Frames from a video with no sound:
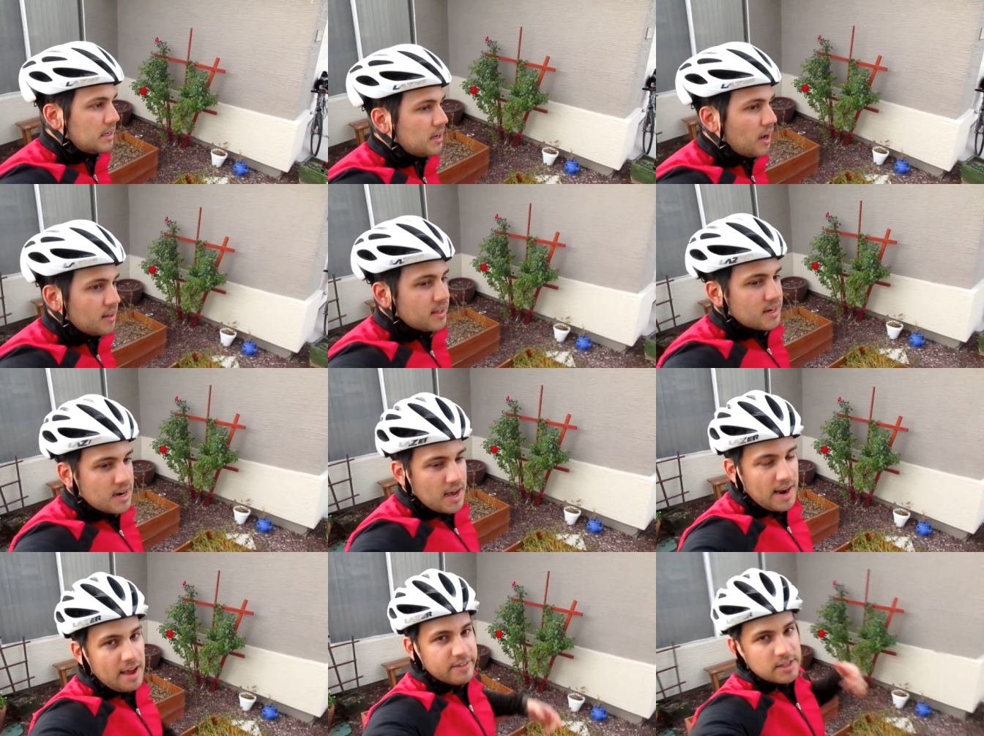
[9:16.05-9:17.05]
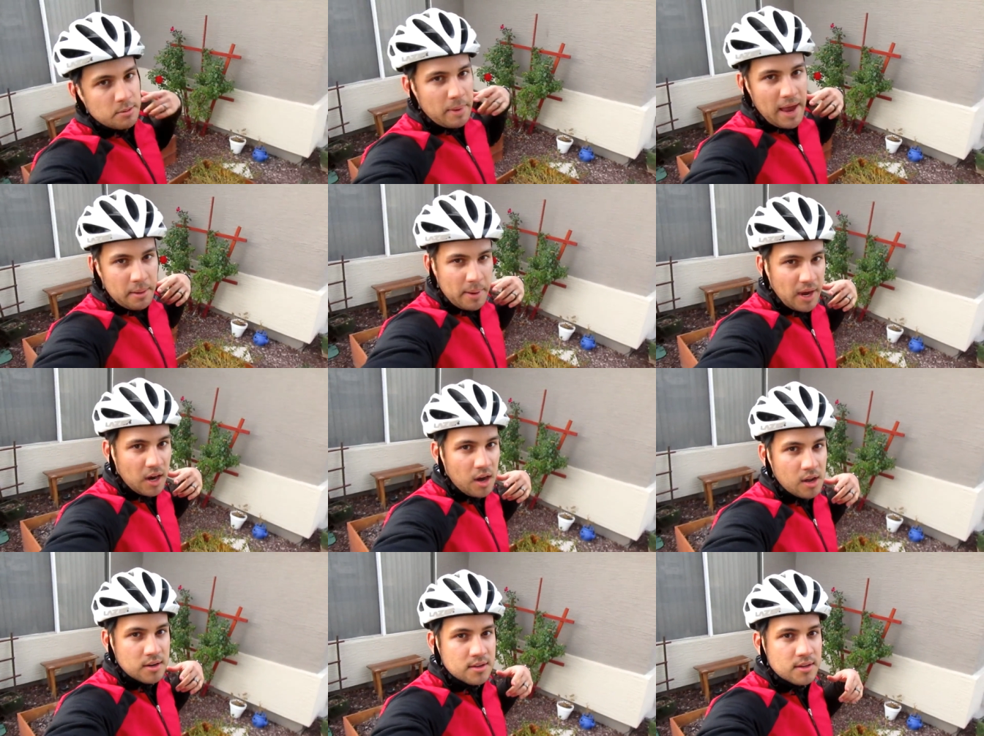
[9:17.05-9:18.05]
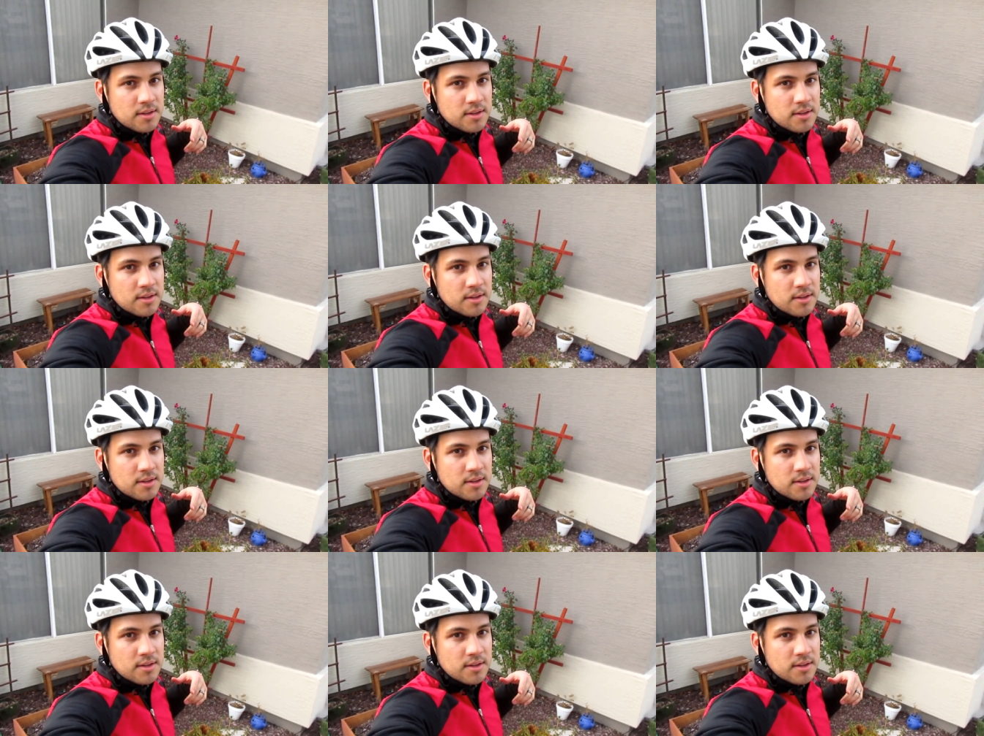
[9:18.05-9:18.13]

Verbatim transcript: I think not having the backpack on